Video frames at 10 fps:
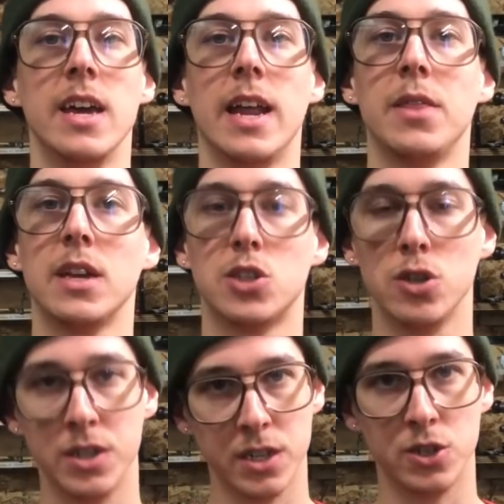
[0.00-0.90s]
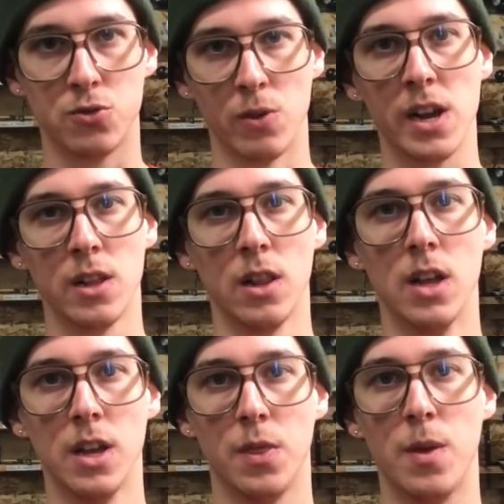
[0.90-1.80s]
and I think it's good to
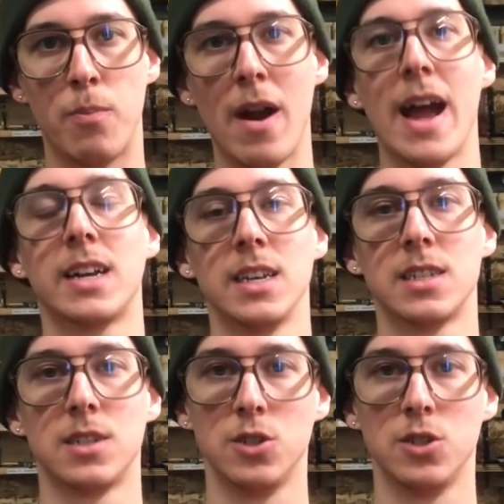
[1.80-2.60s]
drill the practice